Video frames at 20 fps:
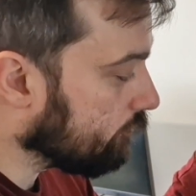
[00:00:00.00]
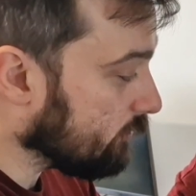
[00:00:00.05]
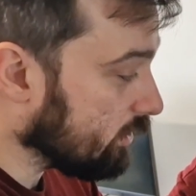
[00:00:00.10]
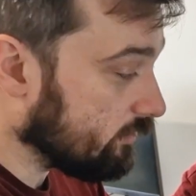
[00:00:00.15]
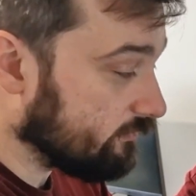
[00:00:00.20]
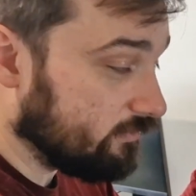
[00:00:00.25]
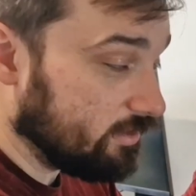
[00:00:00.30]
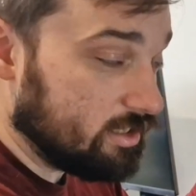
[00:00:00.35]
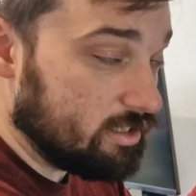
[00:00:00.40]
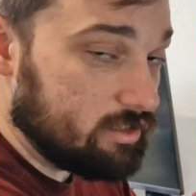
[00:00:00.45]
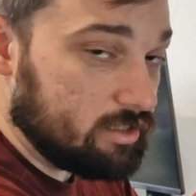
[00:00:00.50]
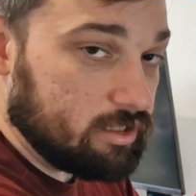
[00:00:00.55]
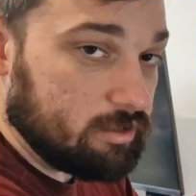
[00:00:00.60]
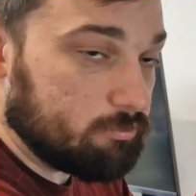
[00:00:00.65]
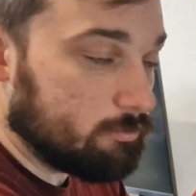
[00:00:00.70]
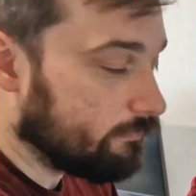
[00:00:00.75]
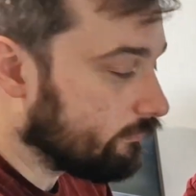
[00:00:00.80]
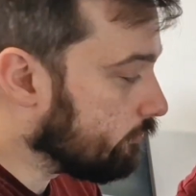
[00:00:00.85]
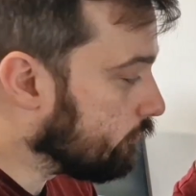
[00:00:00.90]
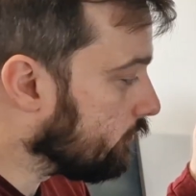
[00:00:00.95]
Feeding the
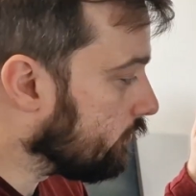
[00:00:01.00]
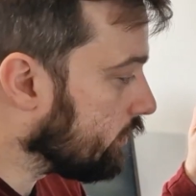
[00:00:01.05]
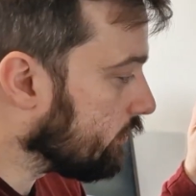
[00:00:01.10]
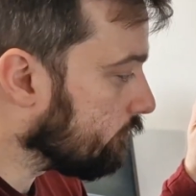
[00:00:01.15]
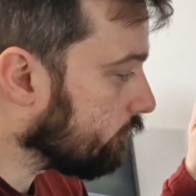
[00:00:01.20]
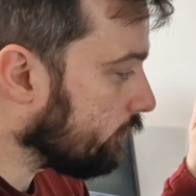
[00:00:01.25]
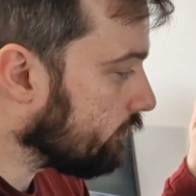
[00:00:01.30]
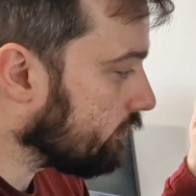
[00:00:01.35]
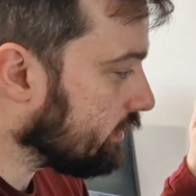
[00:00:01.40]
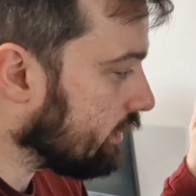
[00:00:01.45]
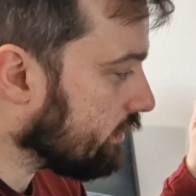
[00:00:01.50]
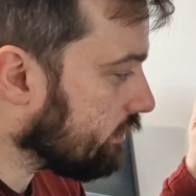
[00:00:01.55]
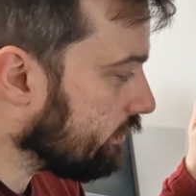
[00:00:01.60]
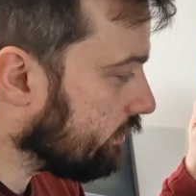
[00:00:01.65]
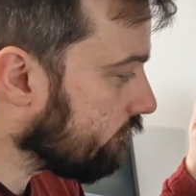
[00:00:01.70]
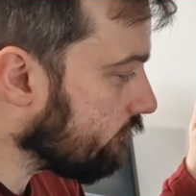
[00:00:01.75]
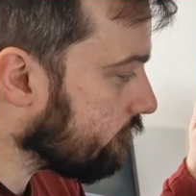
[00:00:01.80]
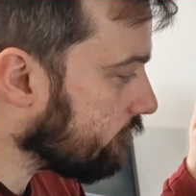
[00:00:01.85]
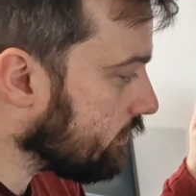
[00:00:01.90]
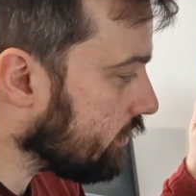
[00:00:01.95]
motherboard and processor and
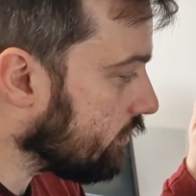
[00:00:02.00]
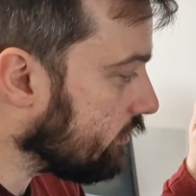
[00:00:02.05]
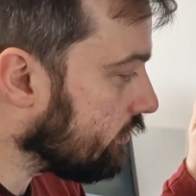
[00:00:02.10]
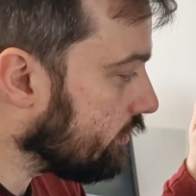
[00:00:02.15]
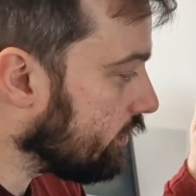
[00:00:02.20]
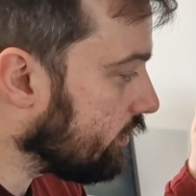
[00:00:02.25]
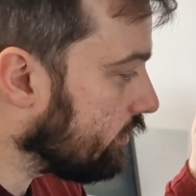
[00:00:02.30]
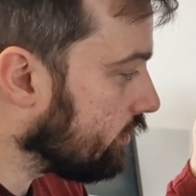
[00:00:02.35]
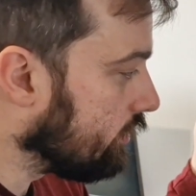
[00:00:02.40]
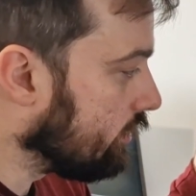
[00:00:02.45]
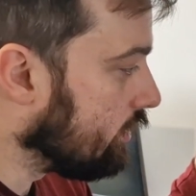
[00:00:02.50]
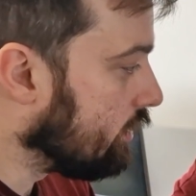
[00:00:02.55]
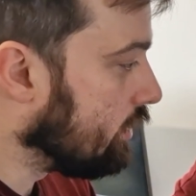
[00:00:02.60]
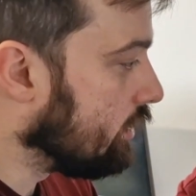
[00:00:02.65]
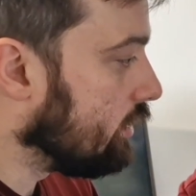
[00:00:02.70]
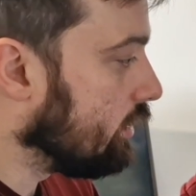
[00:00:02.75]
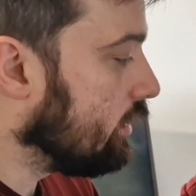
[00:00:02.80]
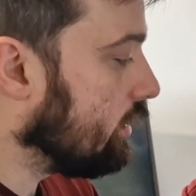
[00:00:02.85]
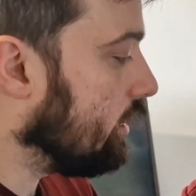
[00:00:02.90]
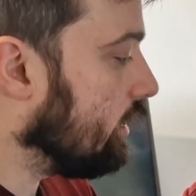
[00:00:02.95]
everything in there.
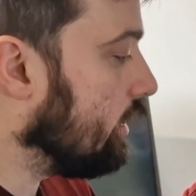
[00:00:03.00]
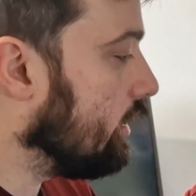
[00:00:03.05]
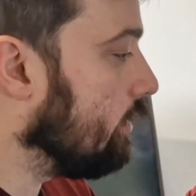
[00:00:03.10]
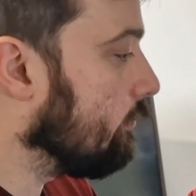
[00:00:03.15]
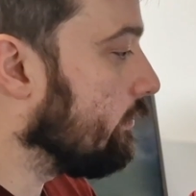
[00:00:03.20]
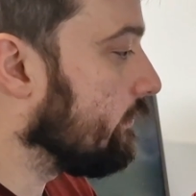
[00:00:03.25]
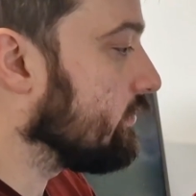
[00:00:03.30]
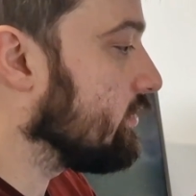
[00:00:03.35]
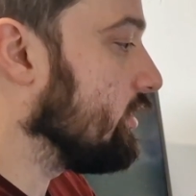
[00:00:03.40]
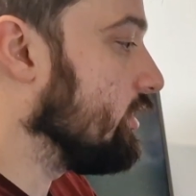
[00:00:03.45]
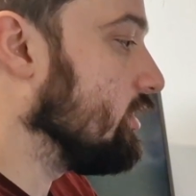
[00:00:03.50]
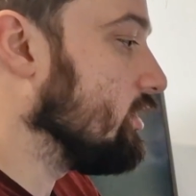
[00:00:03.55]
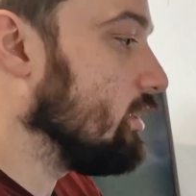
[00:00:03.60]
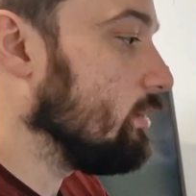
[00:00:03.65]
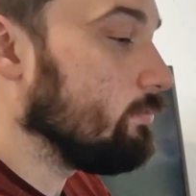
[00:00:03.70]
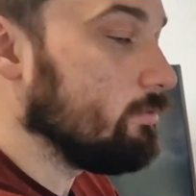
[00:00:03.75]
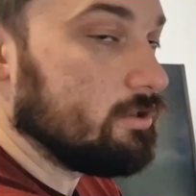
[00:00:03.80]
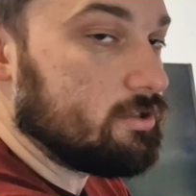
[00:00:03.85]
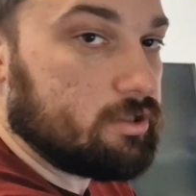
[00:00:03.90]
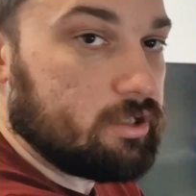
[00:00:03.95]
Obviously the
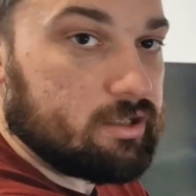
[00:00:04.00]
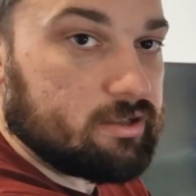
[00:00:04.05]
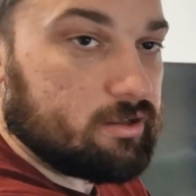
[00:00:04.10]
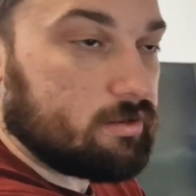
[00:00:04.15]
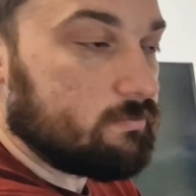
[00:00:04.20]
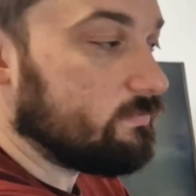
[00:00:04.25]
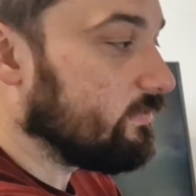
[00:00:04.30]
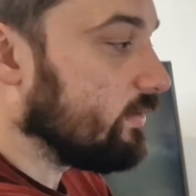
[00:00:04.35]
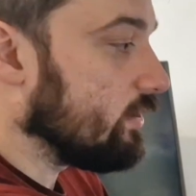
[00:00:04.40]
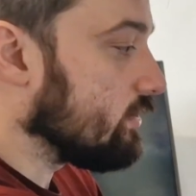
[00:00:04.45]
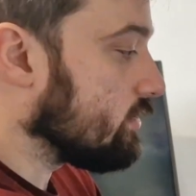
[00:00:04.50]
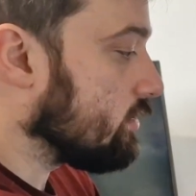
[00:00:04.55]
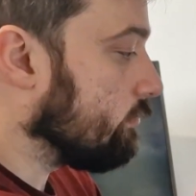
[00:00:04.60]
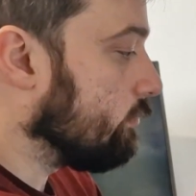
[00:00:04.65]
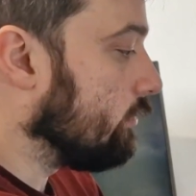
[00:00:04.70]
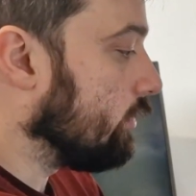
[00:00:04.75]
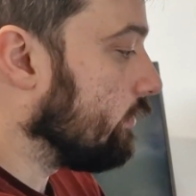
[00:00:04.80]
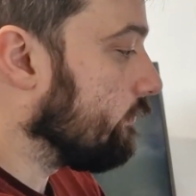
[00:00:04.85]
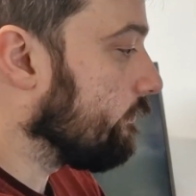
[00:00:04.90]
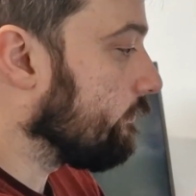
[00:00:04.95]
GPU's got its own fans to
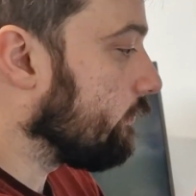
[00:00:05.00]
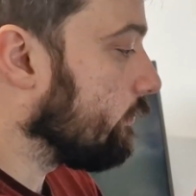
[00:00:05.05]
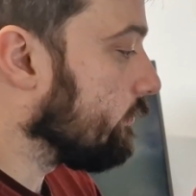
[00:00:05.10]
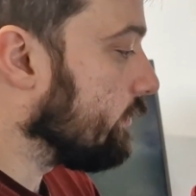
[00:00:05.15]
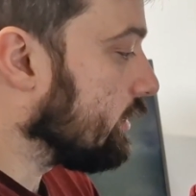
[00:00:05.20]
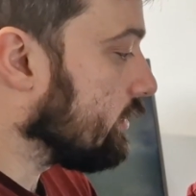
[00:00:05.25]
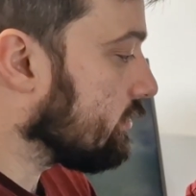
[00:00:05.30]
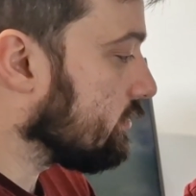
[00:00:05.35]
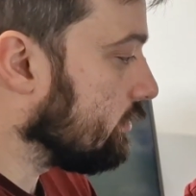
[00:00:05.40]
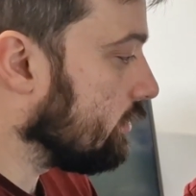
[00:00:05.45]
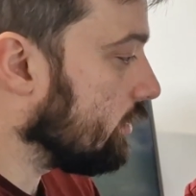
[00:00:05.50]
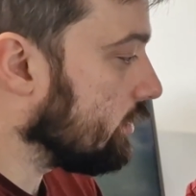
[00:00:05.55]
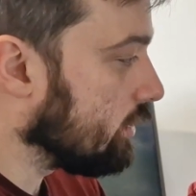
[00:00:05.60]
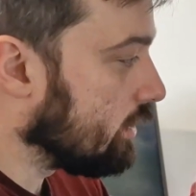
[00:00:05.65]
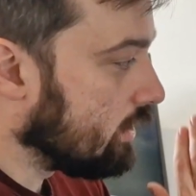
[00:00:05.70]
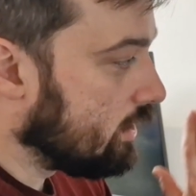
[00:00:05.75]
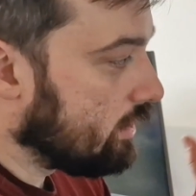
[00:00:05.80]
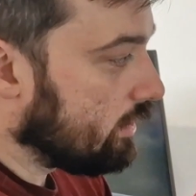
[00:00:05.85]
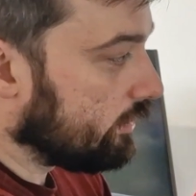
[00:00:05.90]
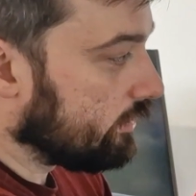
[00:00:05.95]
pull in from that side.
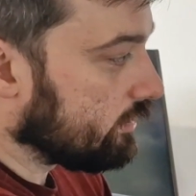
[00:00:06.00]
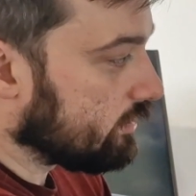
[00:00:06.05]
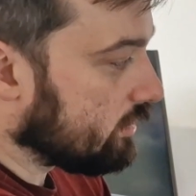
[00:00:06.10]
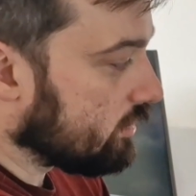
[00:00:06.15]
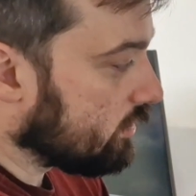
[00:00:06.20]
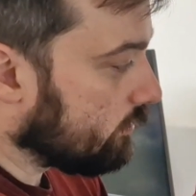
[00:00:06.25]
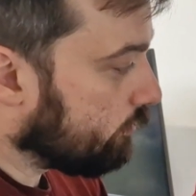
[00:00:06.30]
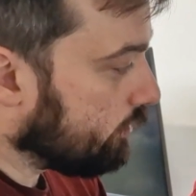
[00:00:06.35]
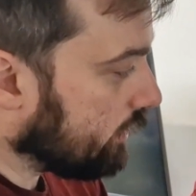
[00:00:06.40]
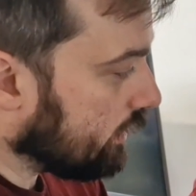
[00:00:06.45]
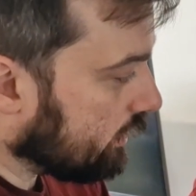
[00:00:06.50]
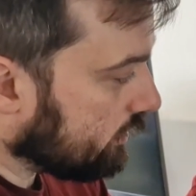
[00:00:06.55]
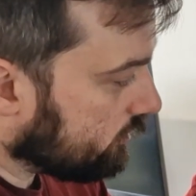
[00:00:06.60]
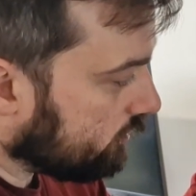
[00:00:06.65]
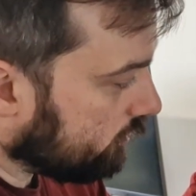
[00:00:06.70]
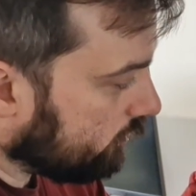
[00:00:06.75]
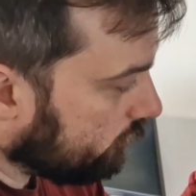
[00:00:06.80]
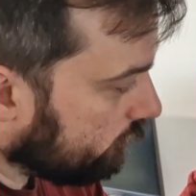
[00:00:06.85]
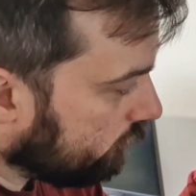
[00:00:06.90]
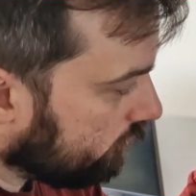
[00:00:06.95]
And this is your
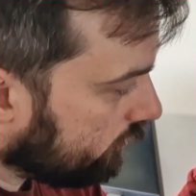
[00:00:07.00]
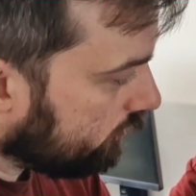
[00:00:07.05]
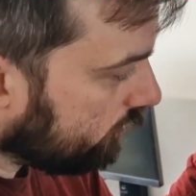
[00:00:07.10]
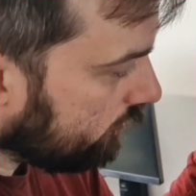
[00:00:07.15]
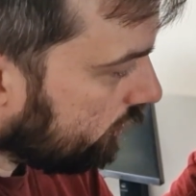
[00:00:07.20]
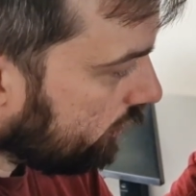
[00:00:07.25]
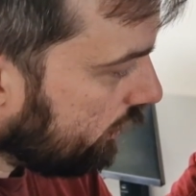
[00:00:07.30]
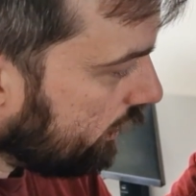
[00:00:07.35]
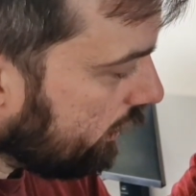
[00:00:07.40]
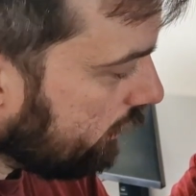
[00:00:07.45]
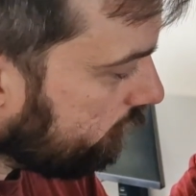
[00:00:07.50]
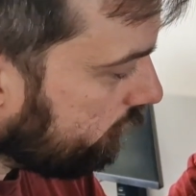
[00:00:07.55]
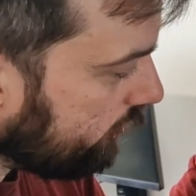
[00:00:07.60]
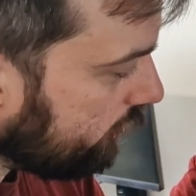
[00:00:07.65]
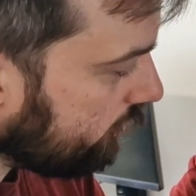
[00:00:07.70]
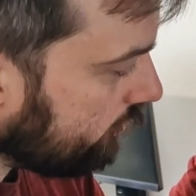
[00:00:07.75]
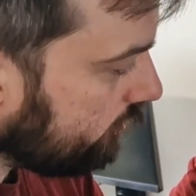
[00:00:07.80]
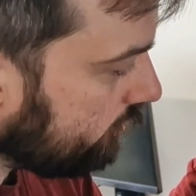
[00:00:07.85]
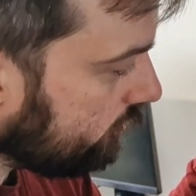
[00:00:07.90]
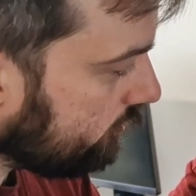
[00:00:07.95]
PSU
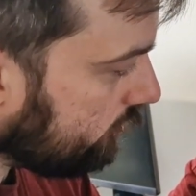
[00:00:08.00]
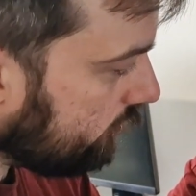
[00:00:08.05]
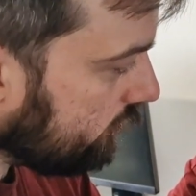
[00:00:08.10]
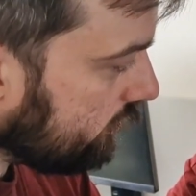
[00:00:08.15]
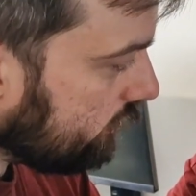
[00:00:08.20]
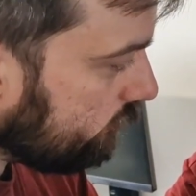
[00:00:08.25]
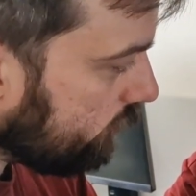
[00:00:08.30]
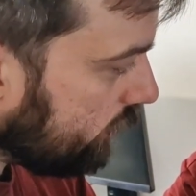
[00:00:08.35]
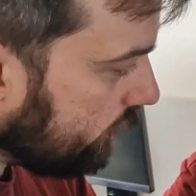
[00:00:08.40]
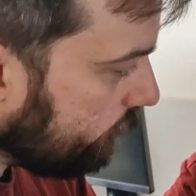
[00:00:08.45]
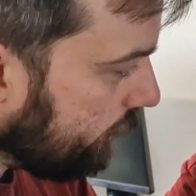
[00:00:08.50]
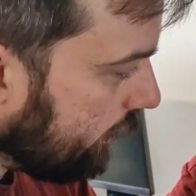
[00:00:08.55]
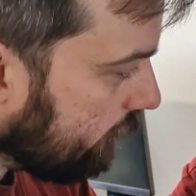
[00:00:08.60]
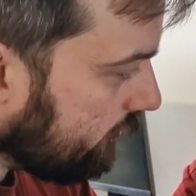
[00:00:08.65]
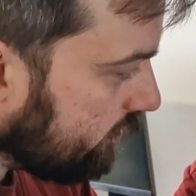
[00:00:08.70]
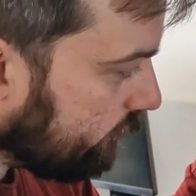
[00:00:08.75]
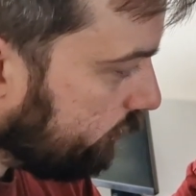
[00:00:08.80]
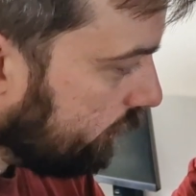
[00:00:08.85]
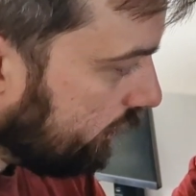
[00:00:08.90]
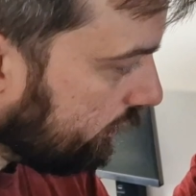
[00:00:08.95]
area, so this is where your power
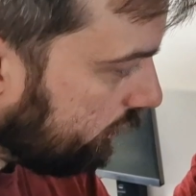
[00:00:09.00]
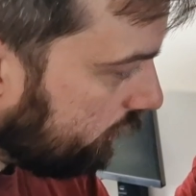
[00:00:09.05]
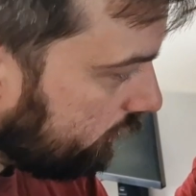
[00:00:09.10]
supply can